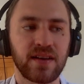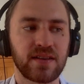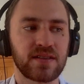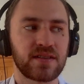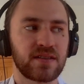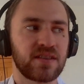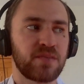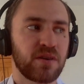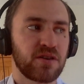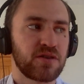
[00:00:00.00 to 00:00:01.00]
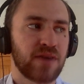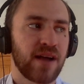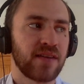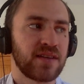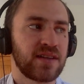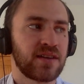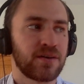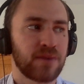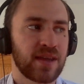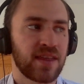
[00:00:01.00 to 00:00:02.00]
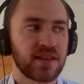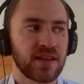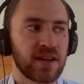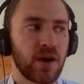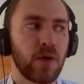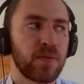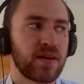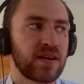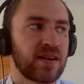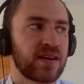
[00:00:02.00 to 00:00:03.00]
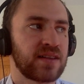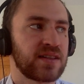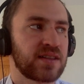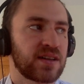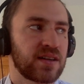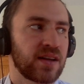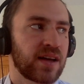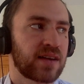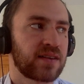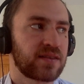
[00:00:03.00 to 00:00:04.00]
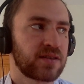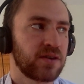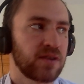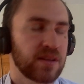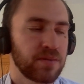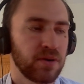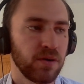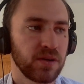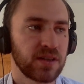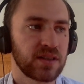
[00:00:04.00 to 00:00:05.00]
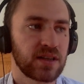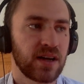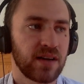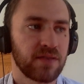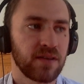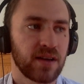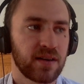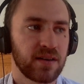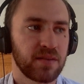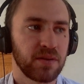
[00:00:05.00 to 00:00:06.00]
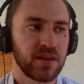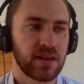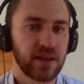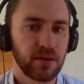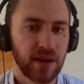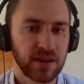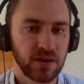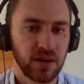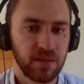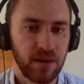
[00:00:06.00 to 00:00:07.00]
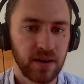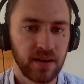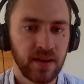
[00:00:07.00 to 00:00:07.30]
spirituality in a way that's like open and isn't like totally beholden to kind of like politically correct dogma.